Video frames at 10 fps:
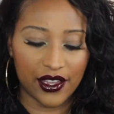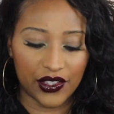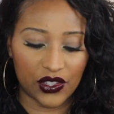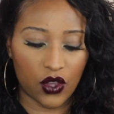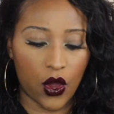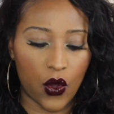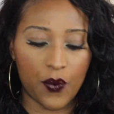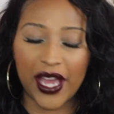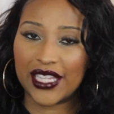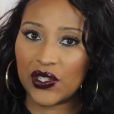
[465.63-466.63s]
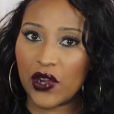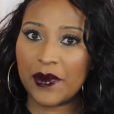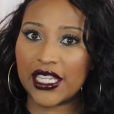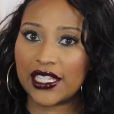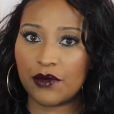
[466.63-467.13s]
So my
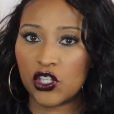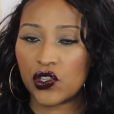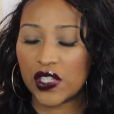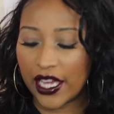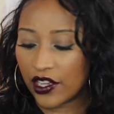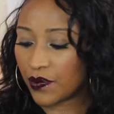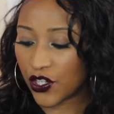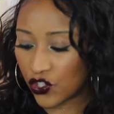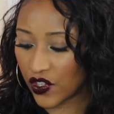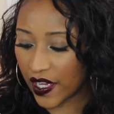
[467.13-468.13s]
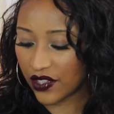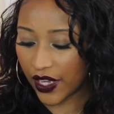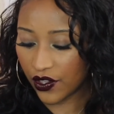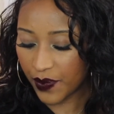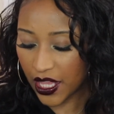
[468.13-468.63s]
Instagram is at Cmichellestyles. Make sure you guys
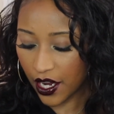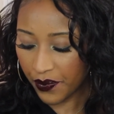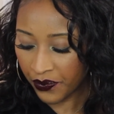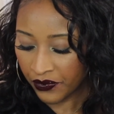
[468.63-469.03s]
follow me there.